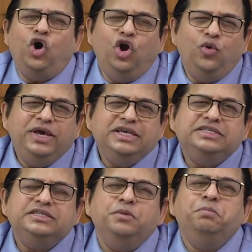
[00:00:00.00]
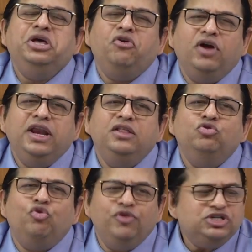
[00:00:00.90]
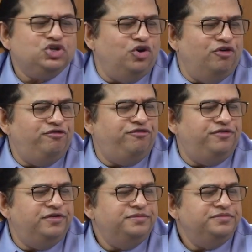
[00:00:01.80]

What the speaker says: always be running the risk of